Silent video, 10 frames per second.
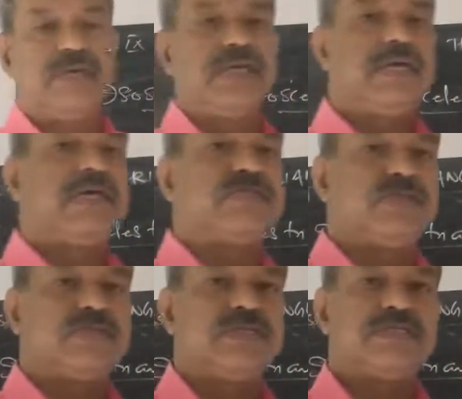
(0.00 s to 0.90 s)
an
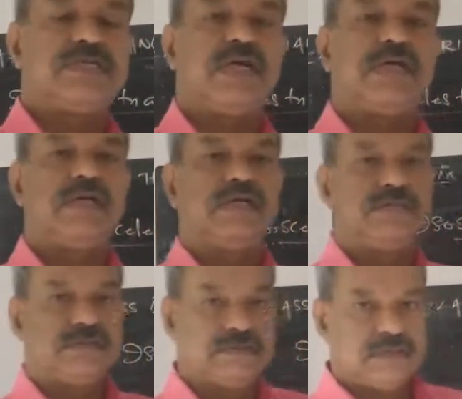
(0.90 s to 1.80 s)
isosceles triangle?
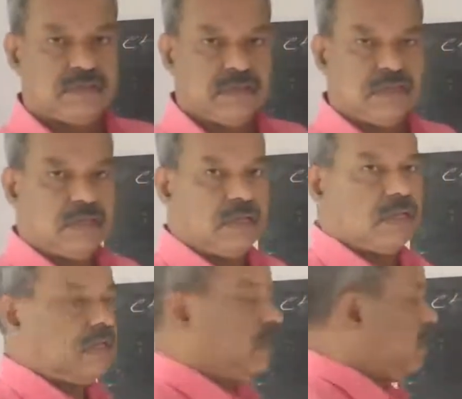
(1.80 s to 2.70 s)

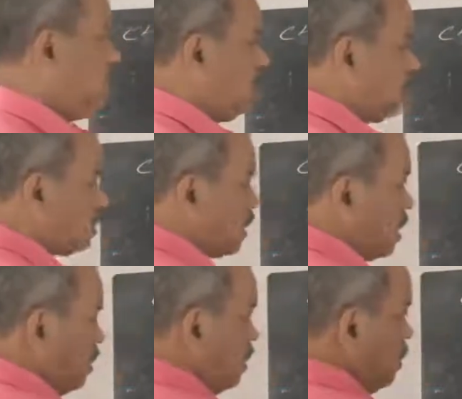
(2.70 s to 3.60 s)
A
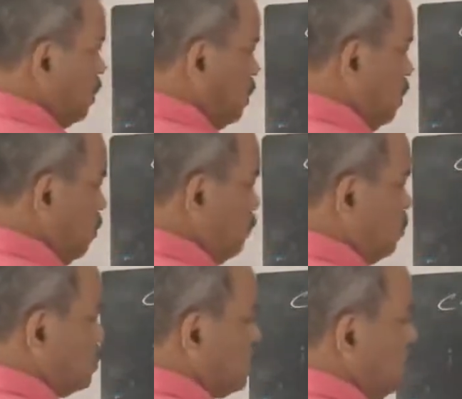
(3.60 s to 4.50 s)
triangle in
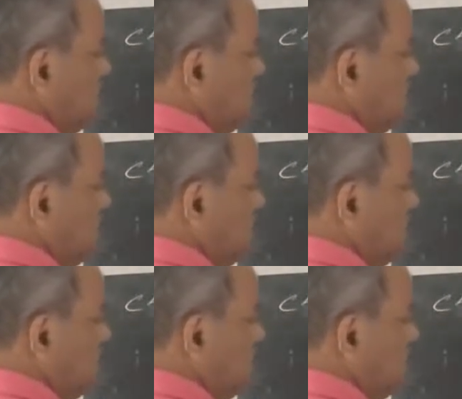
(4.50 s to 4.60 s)
which